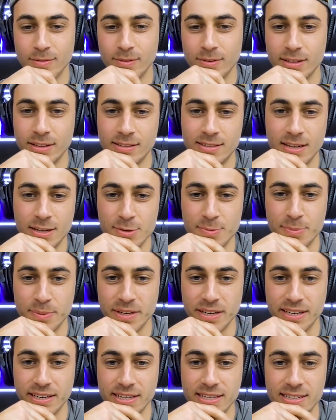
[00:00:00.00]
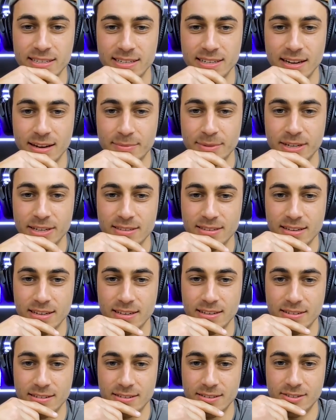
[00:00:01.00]
it sounds pretty easy. I mean, it's
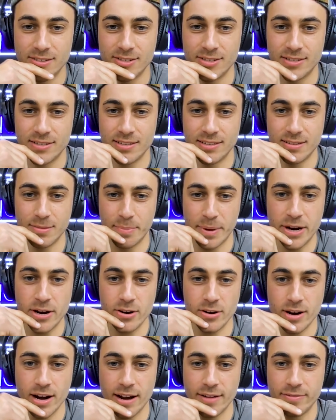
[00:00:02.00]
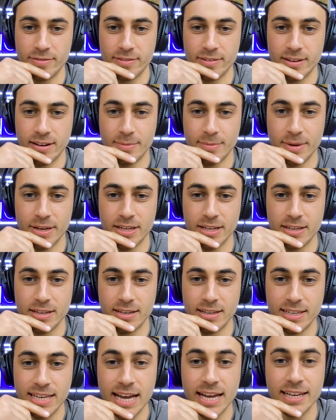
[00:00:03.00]
like, it's just, it's a paragraph. And I'm like,
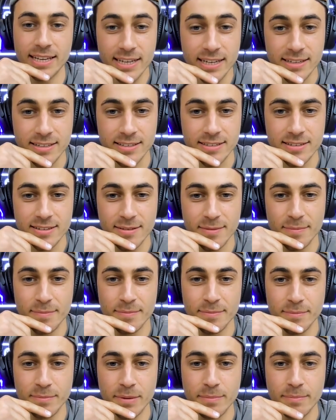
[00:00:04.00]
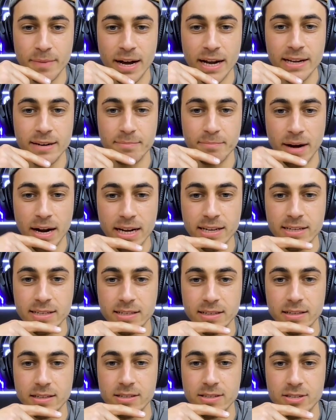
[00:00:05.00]
yeah, it is. But my, right. my and
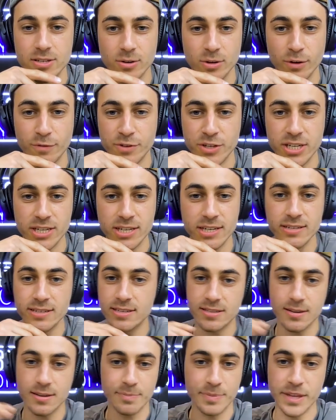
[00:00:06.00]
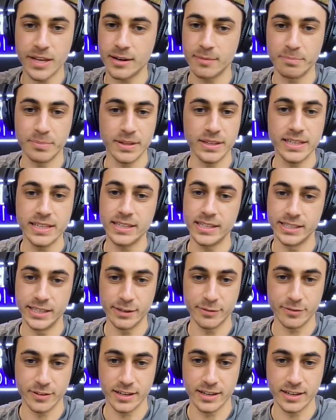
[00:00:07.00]
Dylan's zone of genius is something completely
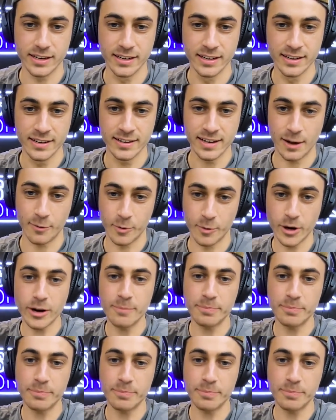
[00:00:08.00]
different. And we're going